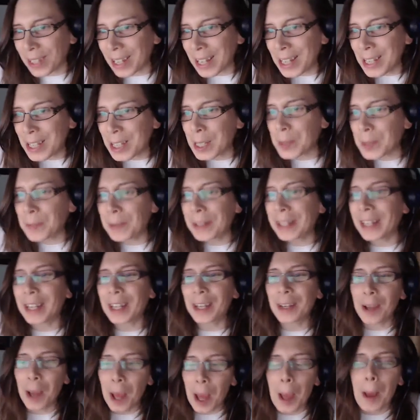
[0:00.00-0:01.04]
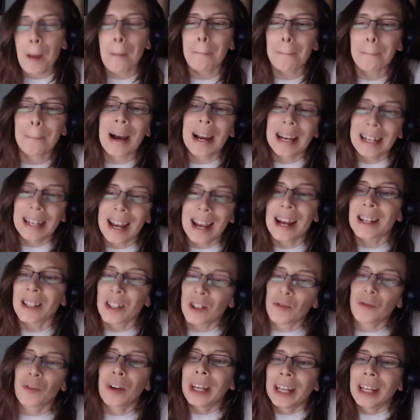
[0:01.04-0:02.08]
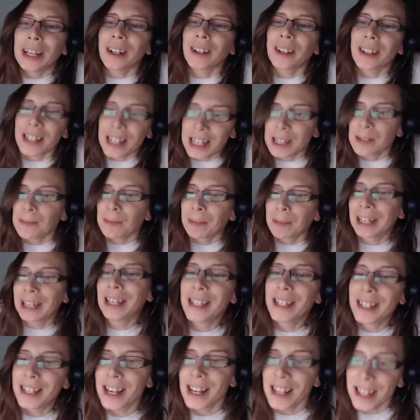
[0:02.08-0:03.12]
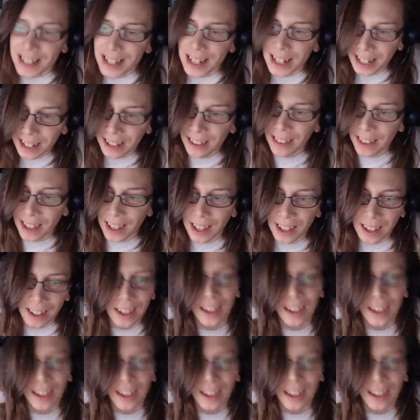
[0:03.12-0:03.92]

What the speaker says: Sweetie, my God's real. It doesn't mean he does anything.